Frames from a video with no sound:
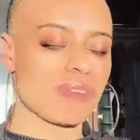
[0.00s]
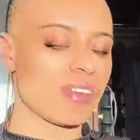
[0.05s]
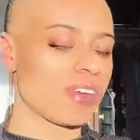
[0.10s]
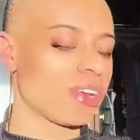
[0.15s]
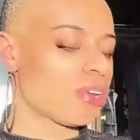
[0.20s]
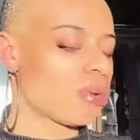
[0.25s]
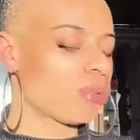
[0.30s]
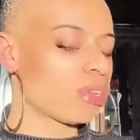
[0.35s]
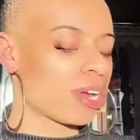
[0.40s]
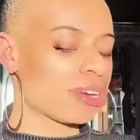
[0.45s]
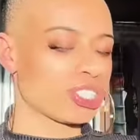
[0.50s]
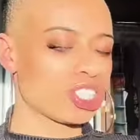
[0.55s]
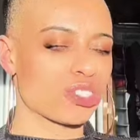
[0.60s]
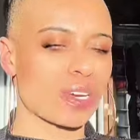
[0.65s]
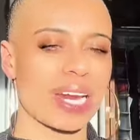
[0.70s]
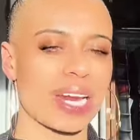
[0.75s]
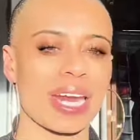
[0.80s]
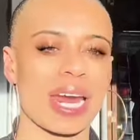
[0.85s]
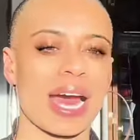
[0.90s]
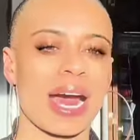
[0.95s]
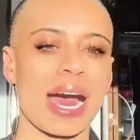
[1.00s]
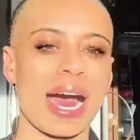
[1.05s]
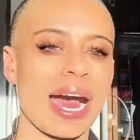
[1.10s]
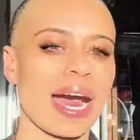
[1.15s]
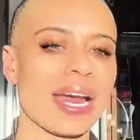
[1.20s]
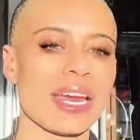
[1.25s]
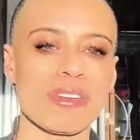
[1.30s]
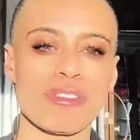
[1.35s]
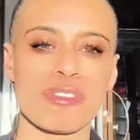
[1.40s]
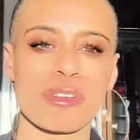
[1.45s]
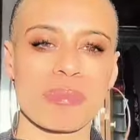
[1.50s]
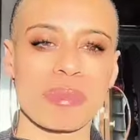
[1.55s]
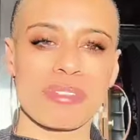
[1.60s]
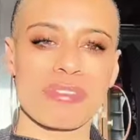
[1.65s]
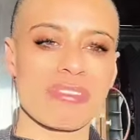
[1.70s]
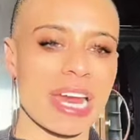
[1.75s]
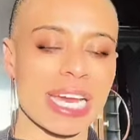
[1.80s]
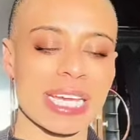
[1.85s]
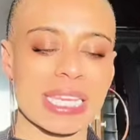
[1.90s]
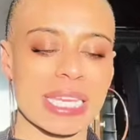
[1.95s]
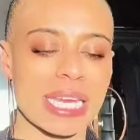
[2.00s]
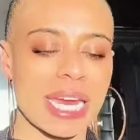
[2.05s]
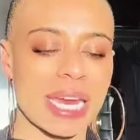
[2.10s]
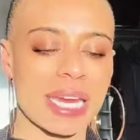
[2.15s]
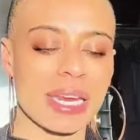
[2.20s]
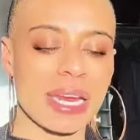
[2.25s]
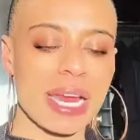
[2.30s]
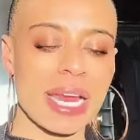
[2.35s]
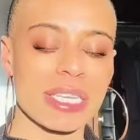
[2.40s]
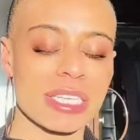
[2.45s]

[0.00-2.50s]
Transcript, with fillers: They're no longer trying to hide from the fact that